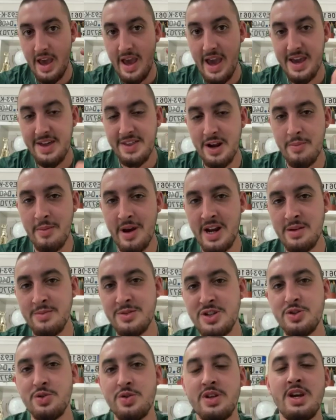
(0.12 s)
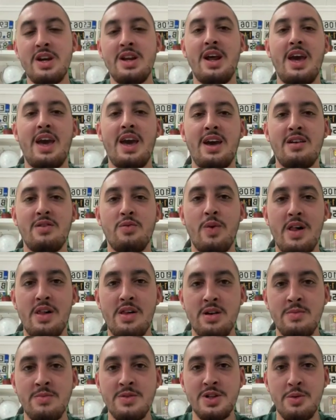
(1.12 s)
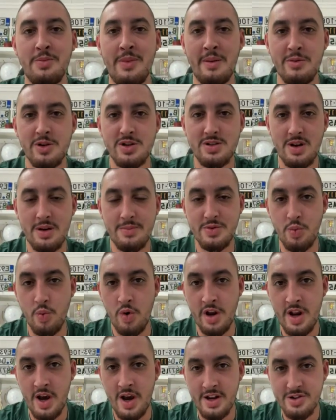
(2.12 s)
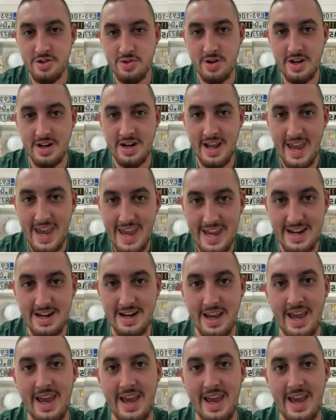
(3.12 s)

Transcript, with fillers: Hey there, my name is Julian, and welcome to MemberScript 108.